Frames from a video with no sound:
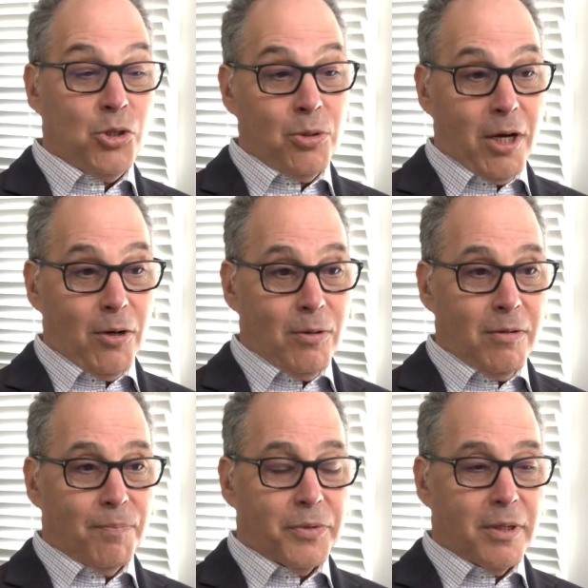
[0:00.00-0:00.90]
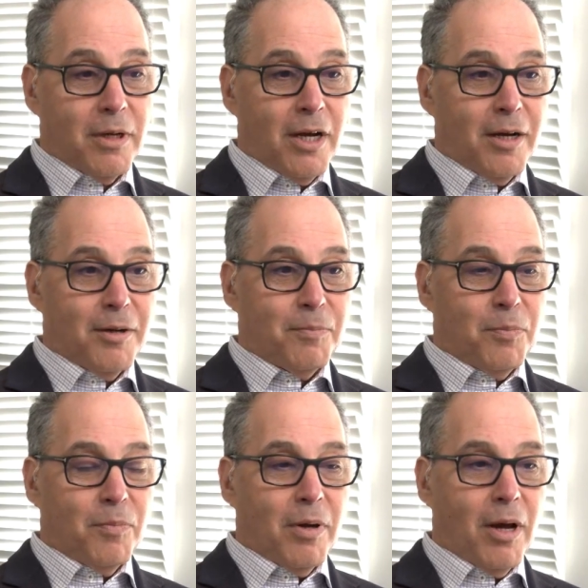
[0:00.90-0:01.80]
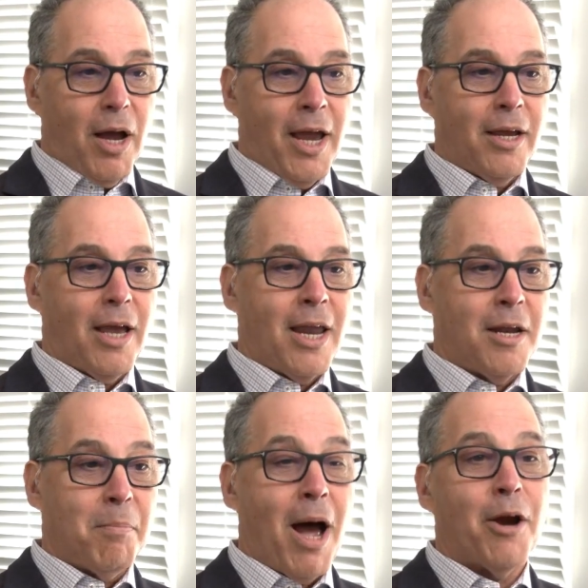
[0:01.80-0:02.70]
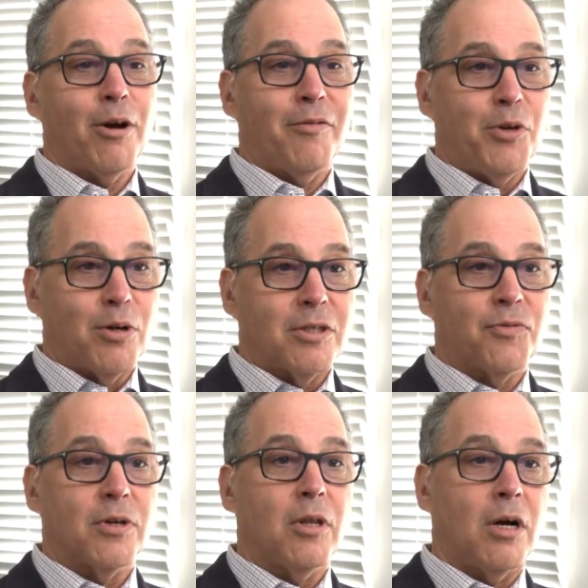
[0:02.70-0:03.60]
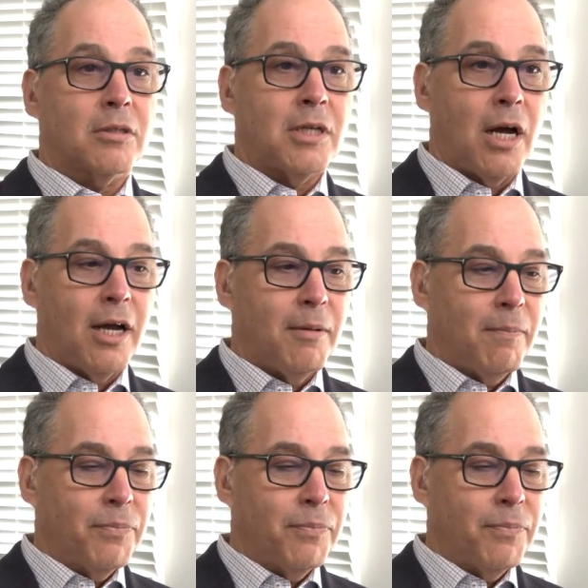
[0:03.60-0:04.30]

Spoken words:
you know, an admirer of yours for a long time.